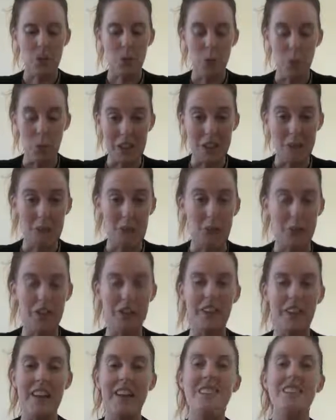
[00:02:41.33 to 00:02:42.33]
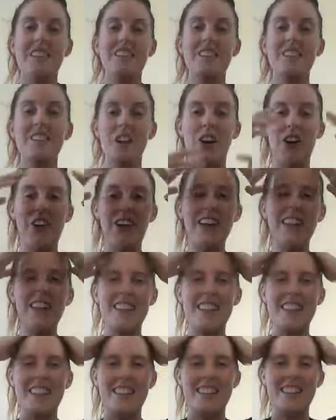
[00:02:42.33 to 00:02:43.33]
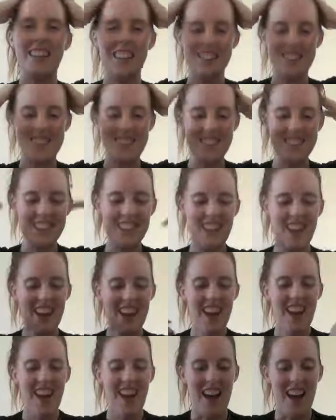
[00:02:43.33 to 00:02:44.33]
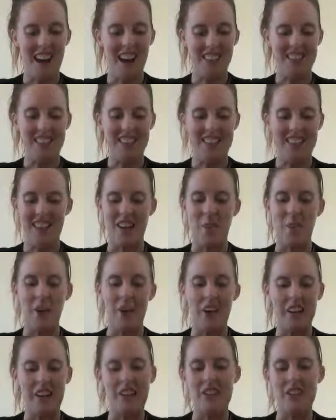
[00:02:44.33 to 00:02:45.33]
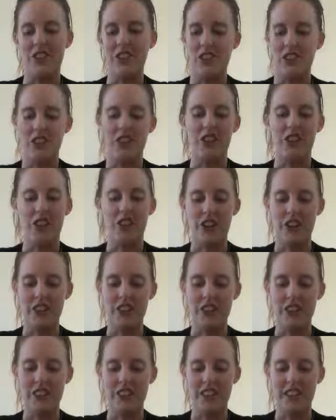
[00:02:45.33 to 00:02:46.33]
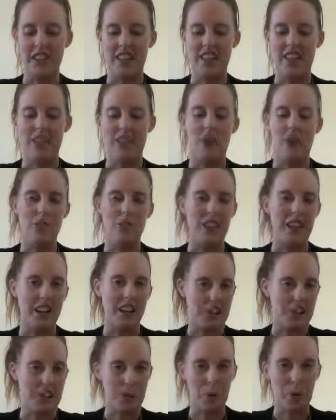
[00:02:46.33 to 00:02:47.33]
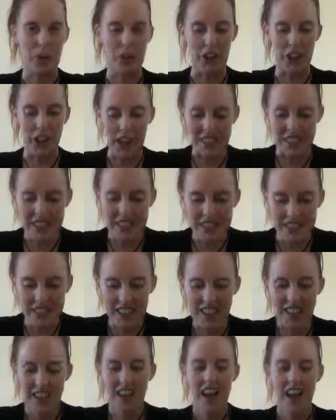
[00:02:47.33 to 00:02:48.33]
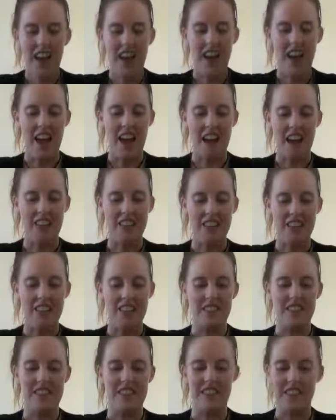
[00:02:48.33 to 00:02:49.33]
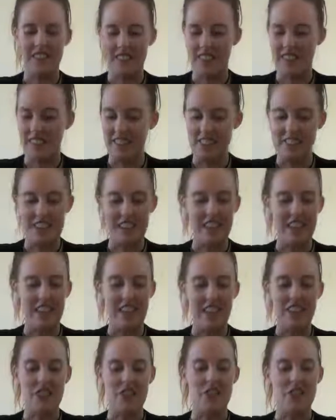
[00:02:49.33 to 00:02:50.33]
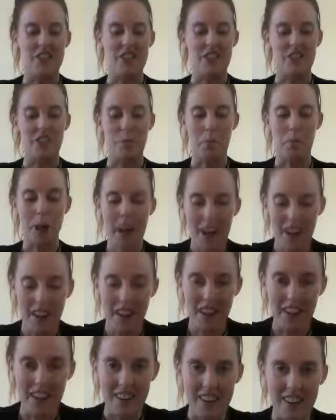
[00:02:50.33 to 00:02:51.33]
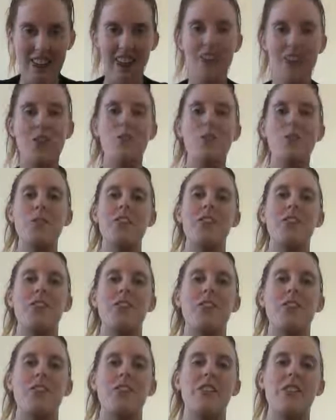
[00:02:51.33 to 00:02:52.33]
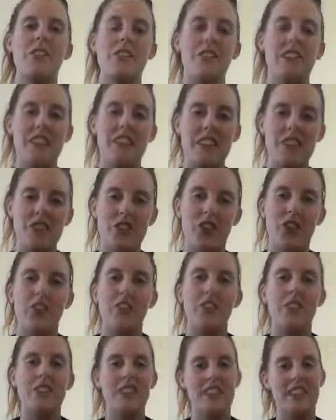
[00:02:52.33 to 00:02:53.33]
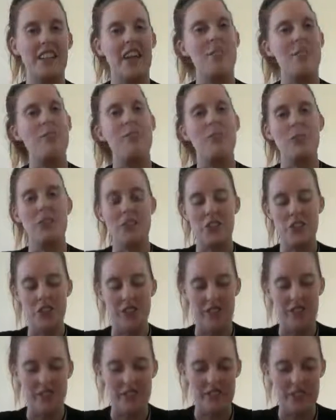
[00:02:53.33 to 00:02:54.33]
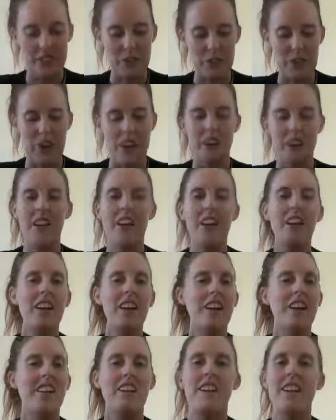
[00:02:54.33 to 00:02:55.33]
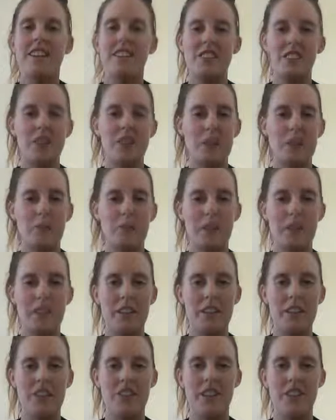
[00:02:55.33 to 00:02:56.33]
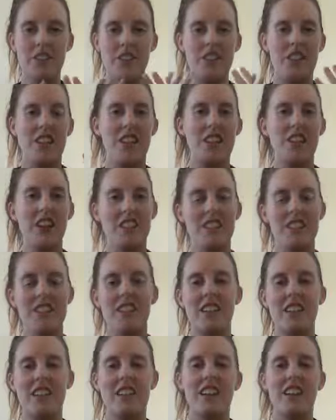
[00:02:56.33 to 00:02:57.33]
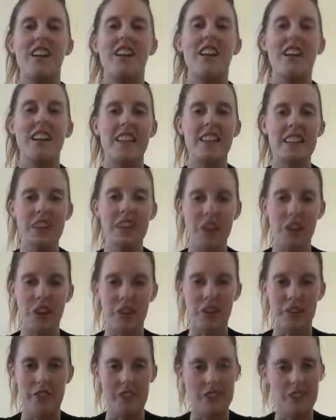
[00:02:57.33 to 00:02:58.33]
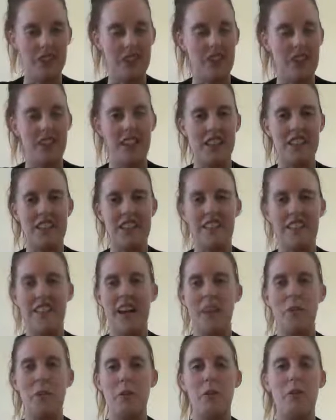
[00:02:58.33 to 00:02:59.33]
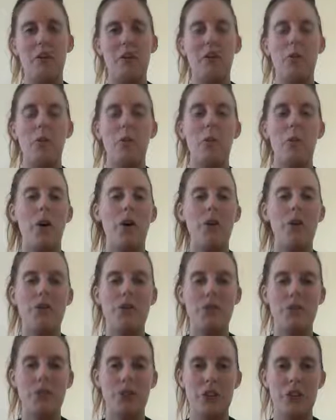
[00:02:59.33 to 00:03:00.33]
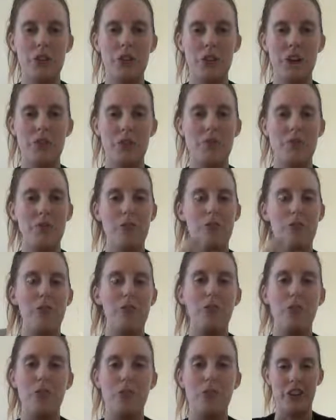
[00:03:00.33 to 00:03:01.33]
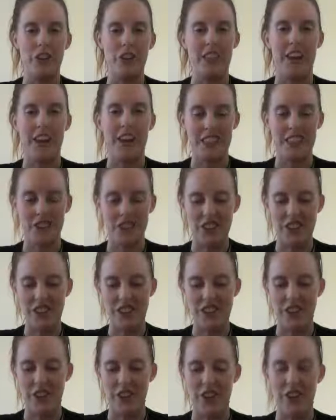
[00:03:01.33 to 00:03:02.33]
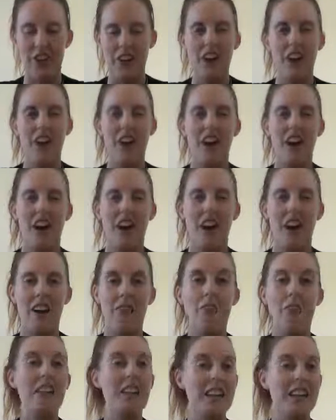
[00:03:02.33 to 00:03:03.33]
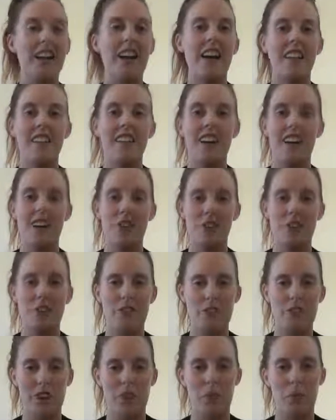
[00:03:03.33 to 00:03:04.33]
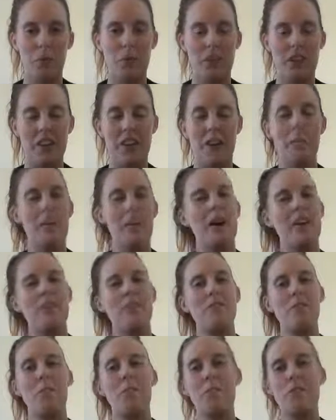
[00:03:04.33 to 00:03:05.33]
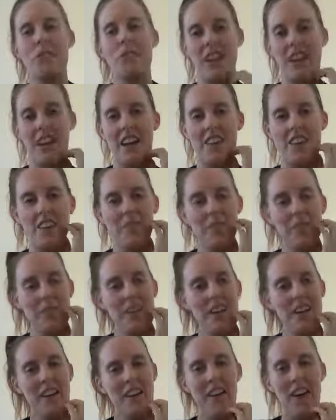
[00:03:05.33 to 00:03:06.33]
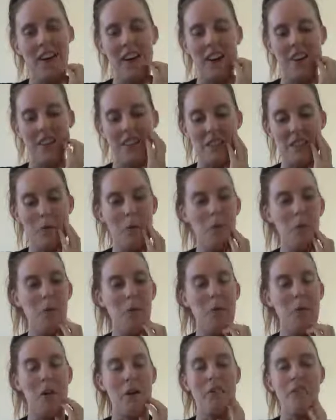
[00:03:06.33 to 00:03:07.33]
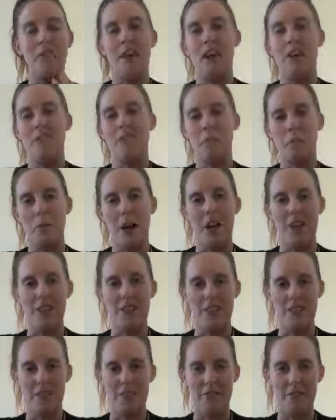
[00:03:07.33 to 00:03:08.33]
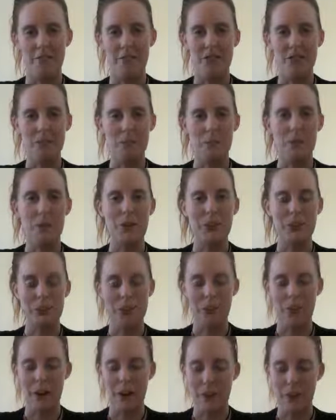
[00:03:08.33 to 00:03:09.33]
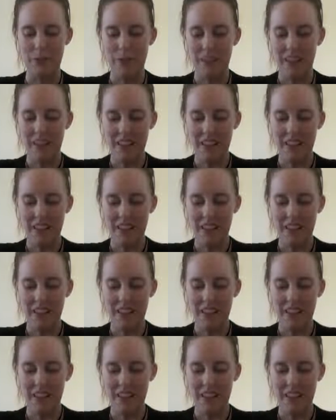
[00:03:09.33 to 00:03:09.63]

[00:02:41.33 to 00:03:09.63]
Windmill Theatre, in London, and American Showgirls and the Golden Age of Burlesque, and the geishas in Japan, and also the showgirls that came to Australia as well. There's just been such an eclectic history of exotic entertainment around the world for all the ages. So I really had a lot of fun putting that part of the book together. That's probably my favourite part of that first book as well.